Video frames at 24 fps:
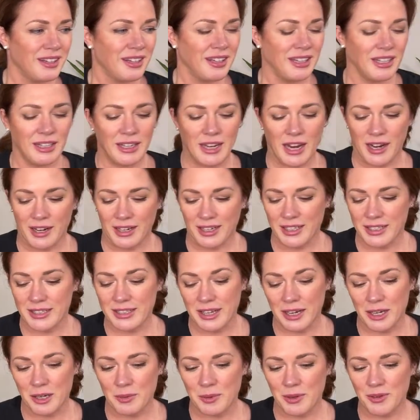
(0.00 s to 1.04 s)
yeah, it's
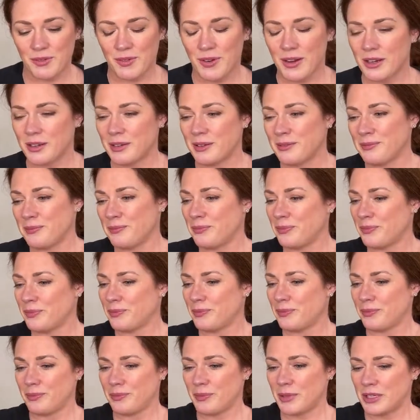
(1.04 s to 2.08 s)
going to be fun.
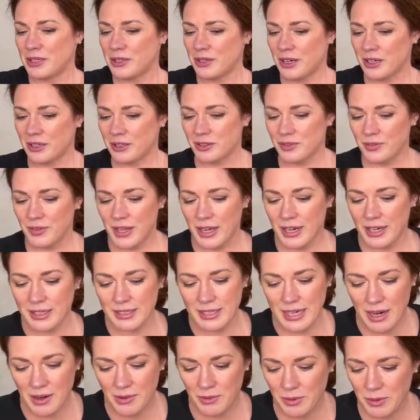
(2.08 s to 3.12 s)
My daughter's flying
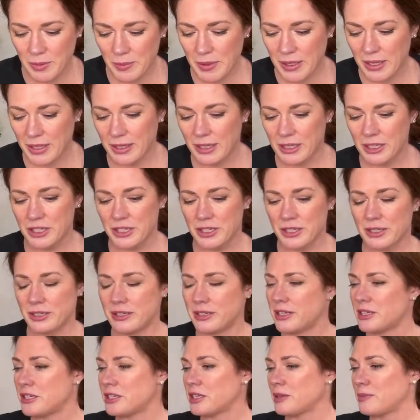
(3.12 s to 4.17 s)
down with me and then she's
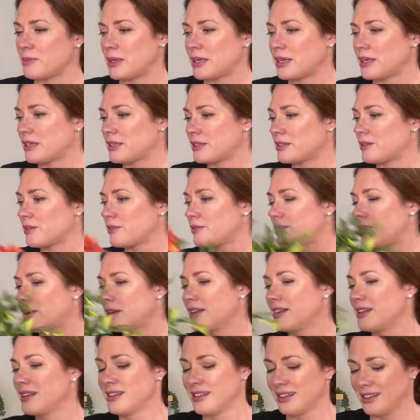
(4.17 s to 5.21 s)
ditching me because her
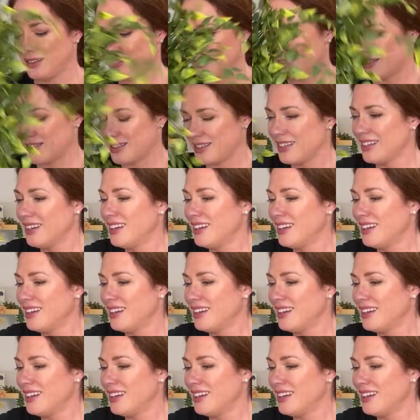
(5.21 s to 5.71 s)
friend lives